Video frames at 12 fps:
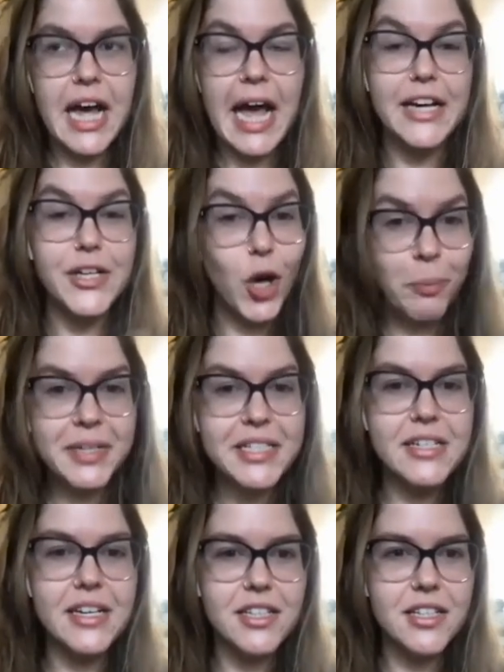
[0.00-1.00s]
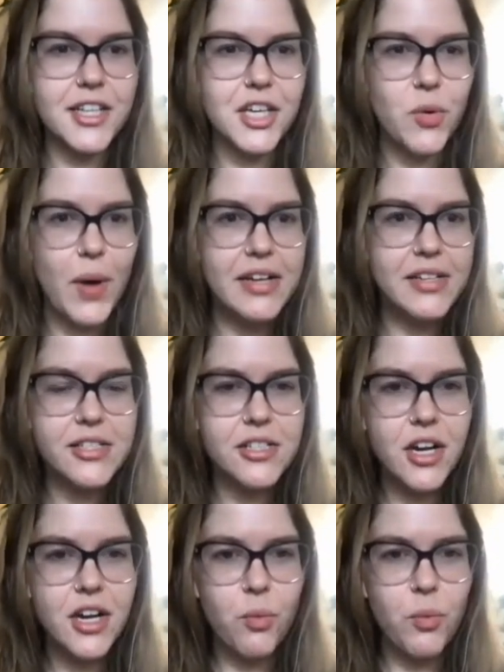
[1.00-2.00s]
end homelessness in the US
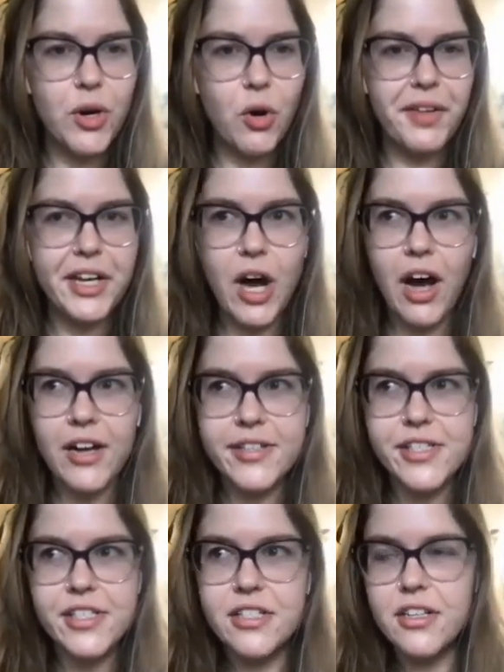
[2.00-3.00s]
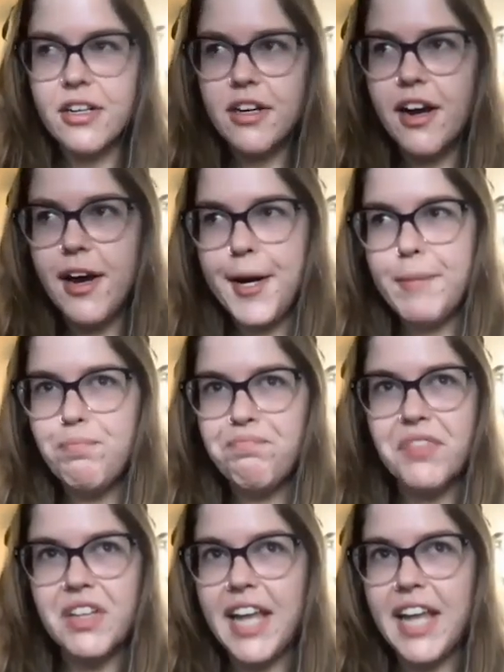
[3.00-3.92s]
would only cost um,